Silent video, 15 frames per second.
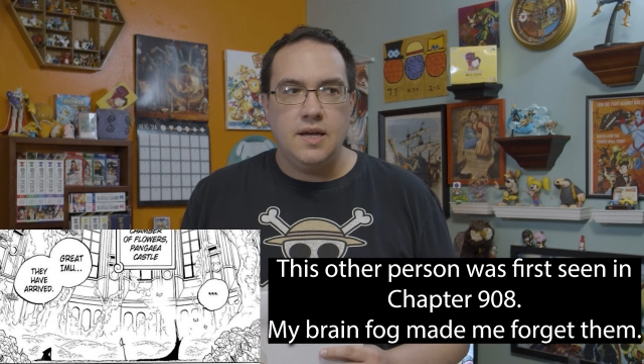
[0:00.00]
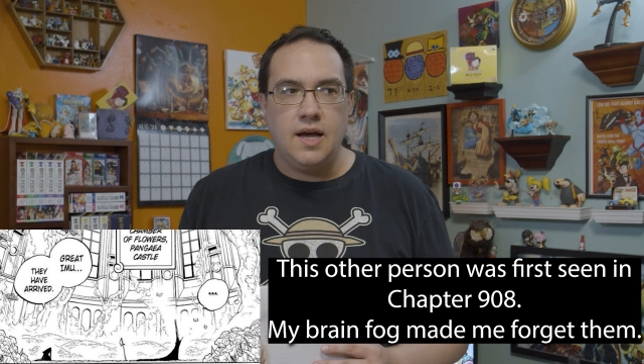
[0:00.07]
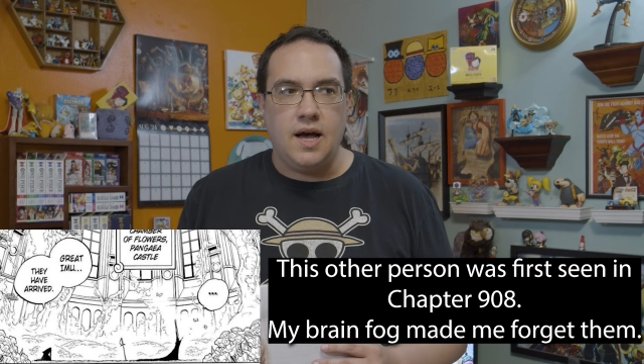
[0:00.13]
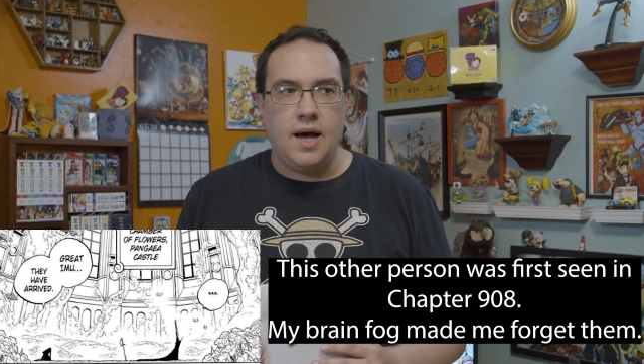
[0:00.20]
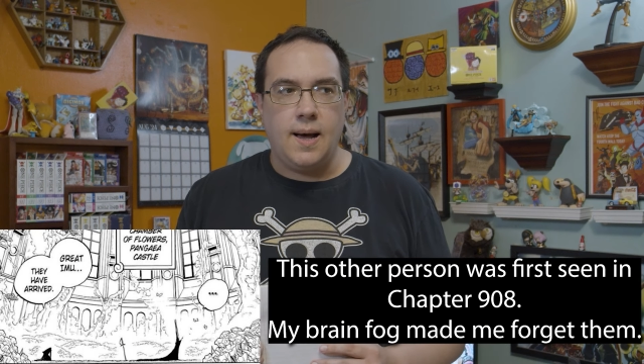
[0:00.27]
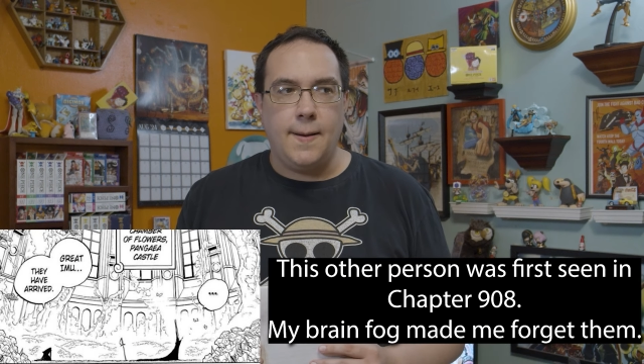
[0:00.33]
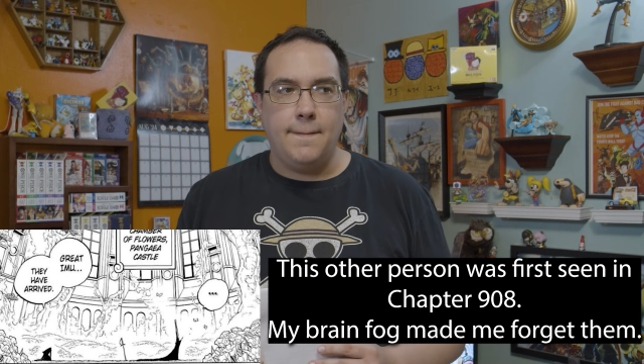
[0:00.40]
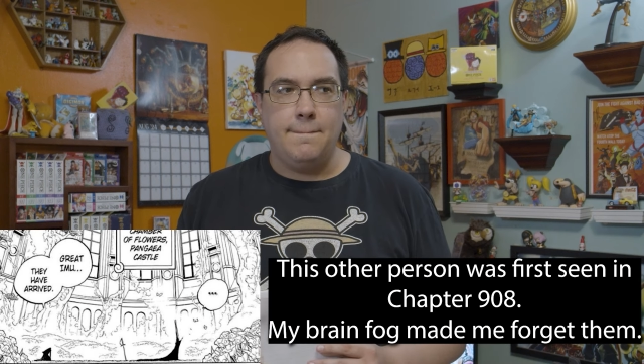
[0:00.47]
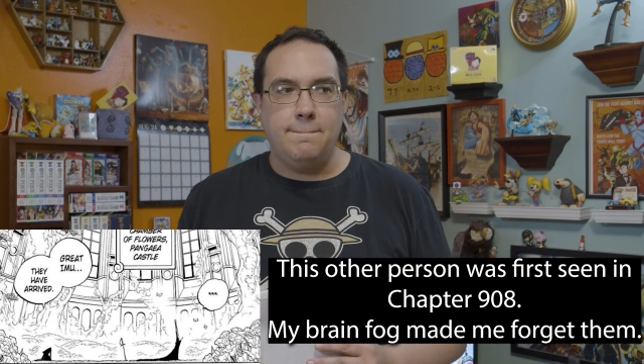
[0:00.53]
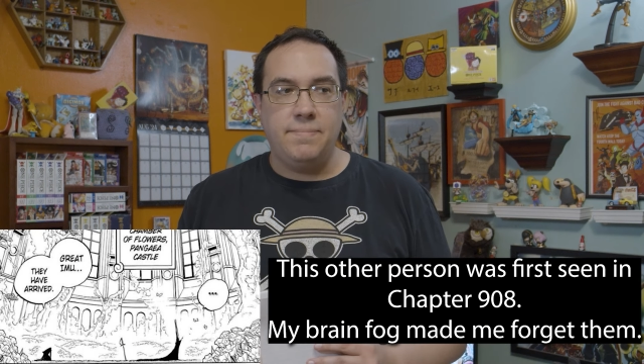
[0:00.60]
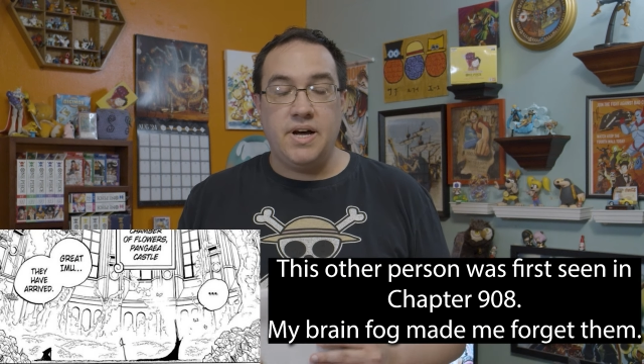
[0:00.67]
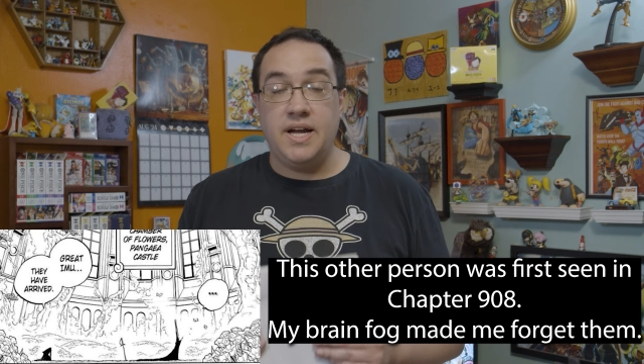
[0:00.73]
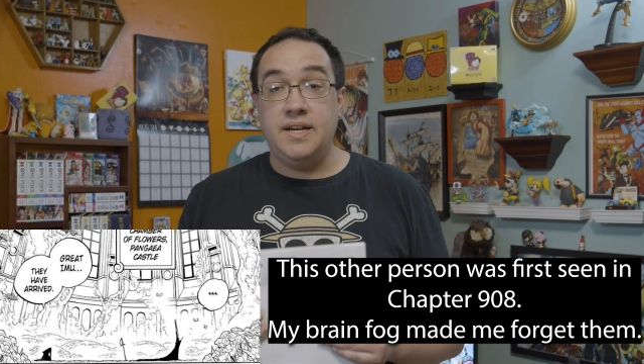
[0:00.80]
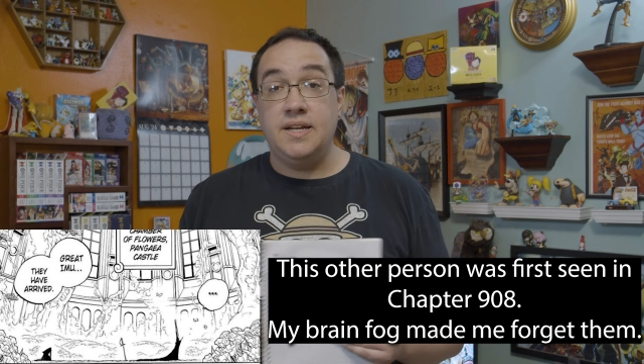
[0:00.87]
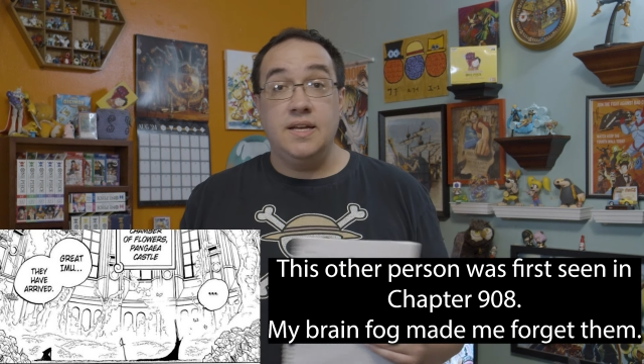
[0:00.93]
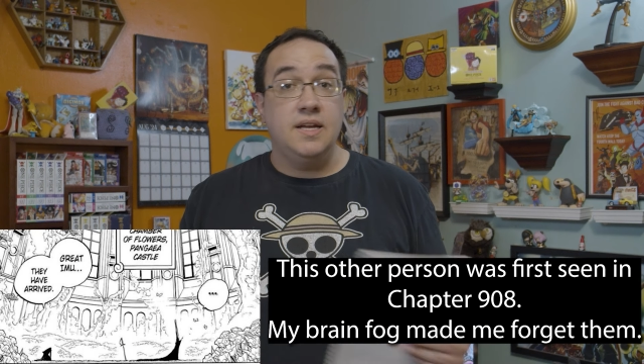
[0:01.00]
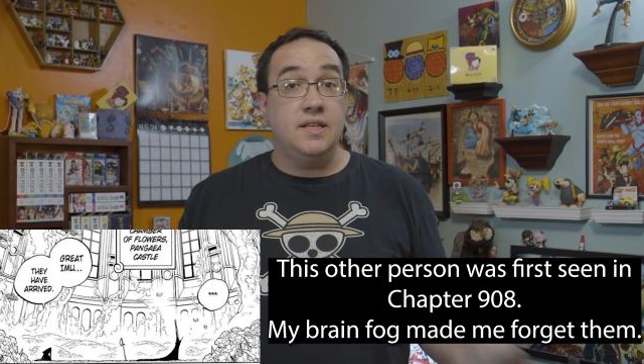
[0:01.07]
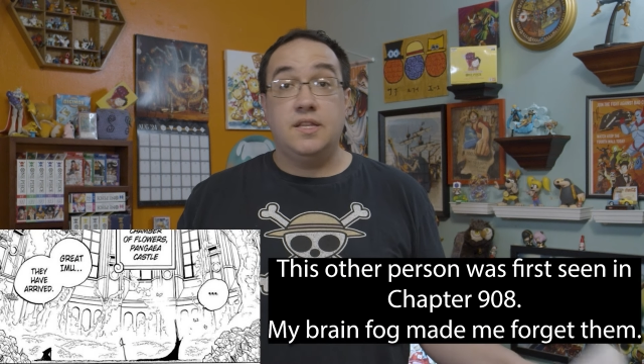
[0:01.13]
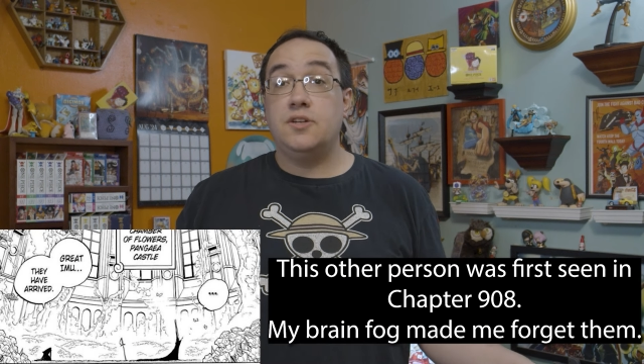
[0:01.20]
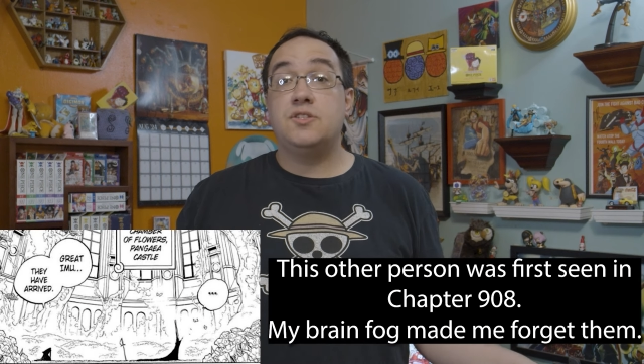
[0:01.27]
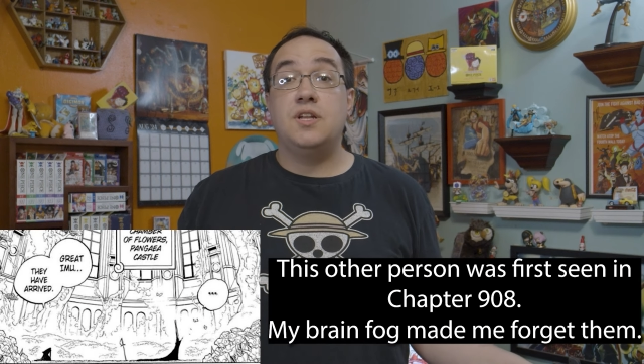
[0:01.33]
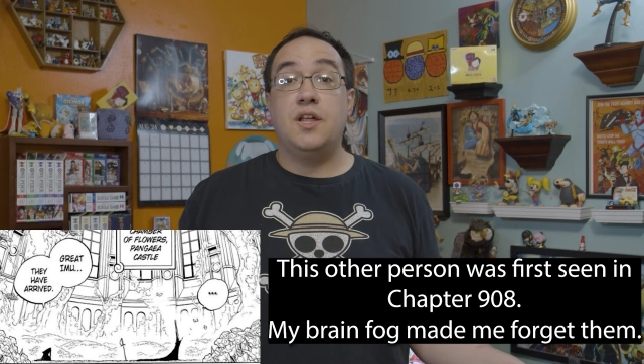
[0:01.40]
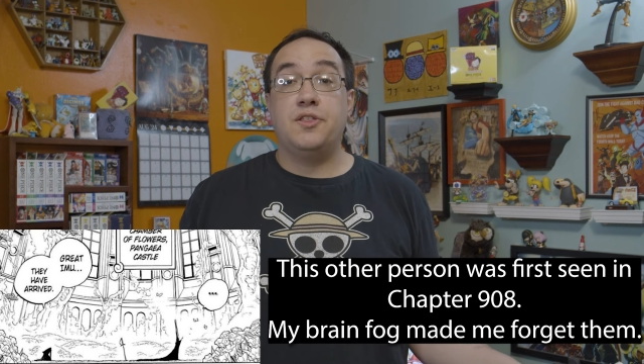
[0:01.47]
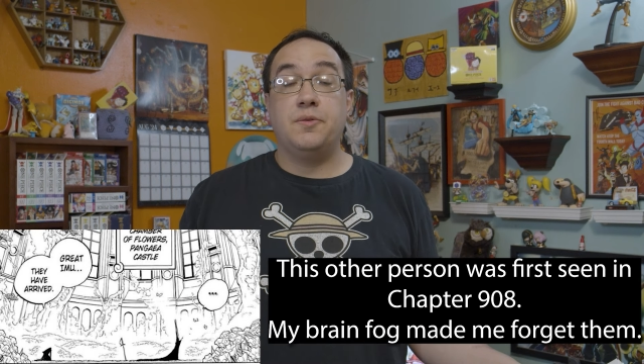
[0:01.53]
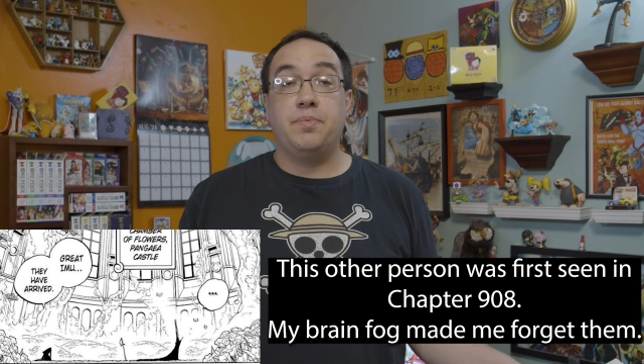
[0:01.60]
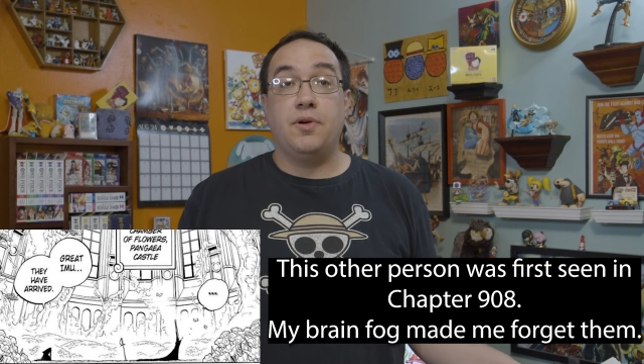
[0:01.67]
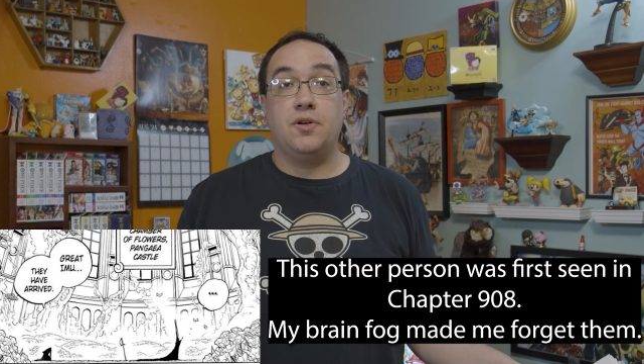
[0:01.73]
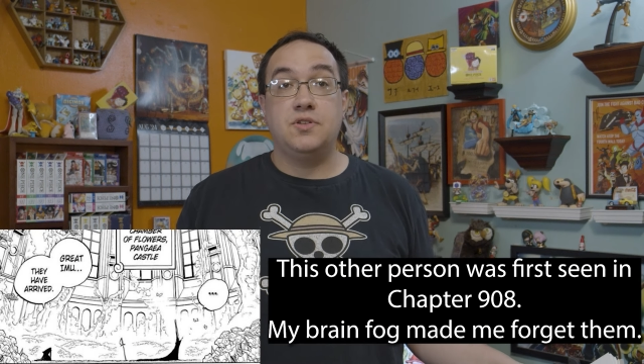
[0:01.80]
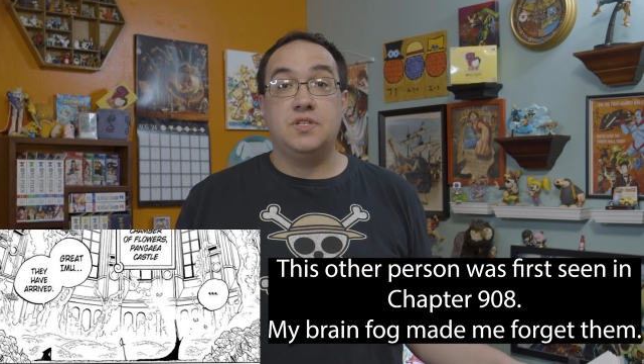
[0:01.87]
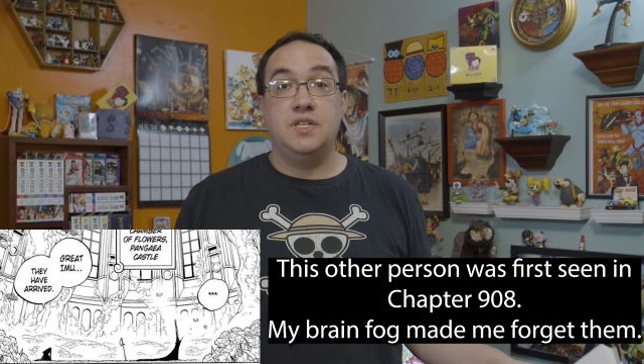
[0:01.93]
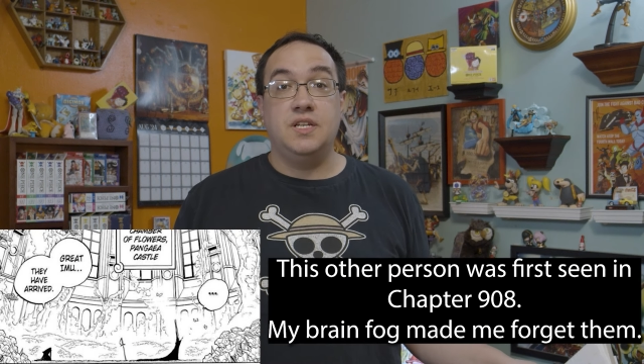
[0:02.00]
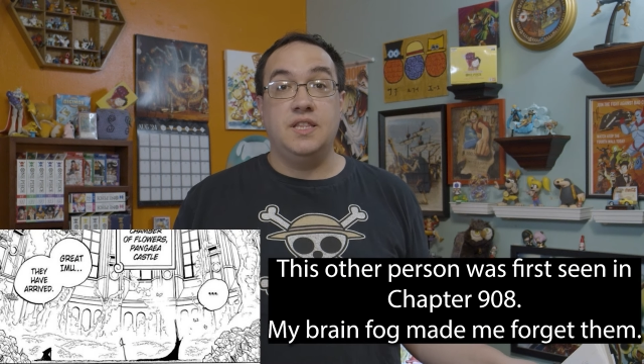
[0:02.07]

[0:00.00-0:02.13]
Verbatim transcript: Um, but there's another person